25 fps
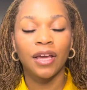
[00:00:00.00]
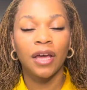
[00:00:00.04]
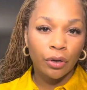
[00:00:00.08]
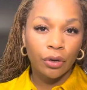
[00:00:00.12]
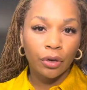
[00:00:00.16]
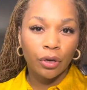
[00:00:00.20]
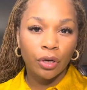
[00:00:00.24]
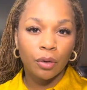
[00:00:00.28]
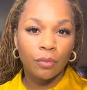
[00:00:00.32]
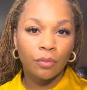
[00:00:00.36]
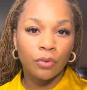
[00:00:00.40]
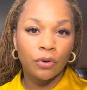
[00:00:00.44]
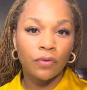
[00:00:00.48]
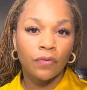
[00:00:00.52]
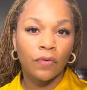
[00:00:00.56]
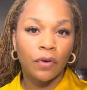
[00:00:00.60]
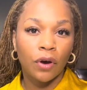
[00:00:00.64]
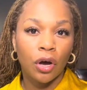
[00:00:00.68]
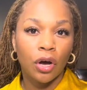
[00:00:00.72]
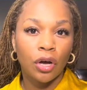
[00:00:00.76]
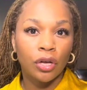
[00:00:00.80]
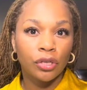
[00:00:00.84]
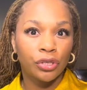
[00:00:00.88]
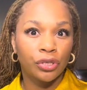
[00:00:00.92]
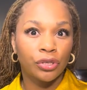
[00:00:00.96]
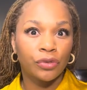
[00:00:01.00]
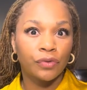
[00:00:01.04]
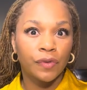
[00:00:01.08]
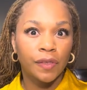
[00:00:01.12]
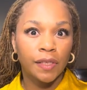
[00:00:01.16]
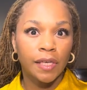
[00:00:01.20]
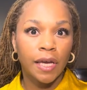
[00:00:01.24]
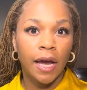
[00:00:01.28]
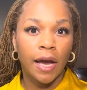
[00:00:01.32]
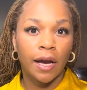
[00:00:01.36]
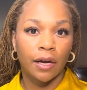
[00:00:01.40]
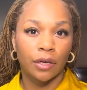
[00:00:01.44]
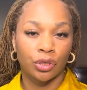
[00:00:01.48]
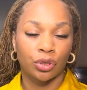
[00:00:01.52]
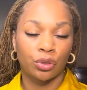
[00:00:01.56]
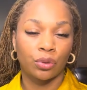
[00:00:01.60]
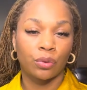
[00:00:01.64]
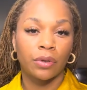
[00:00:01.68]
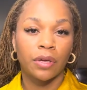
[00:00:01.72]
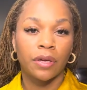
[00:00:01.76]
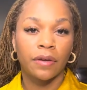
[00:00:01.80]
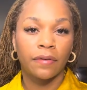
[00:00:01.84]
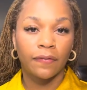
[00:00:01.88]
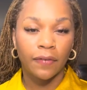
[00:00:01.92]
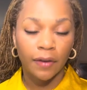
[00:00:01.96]
We're gonna move on to the
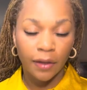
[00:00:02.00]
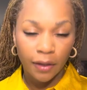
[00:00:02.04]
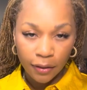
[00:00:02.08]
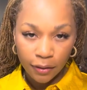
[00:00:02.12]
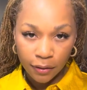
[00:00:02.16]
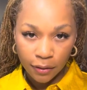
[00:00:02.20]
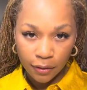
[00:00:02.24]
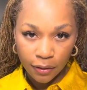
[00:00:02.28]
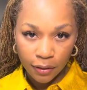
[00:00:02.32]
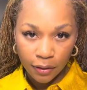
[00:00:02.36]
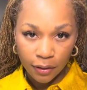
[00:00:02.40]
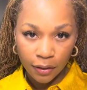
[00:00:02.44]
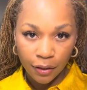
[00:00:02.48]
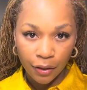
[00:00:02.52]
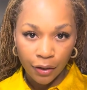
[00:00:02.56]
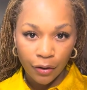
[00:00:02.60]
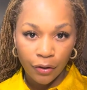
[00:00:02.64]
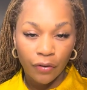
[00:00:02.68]
actual event.